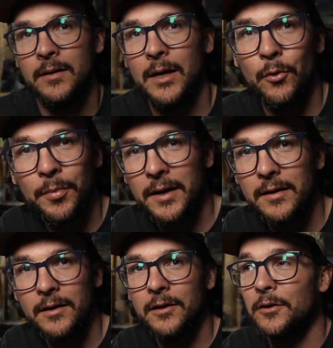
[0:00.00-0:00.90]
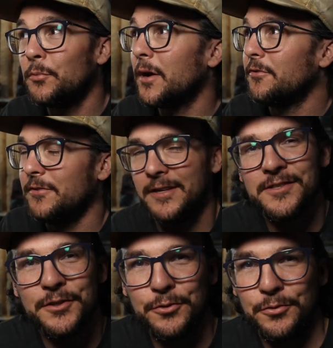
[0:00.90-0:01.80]
And we're back here in my
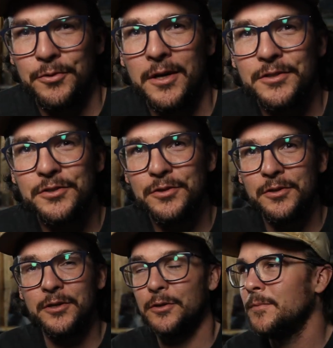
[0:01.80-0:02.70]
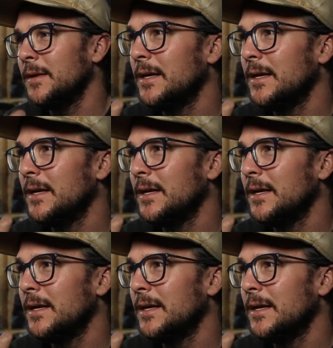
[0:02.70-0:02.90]
fancy garage studio.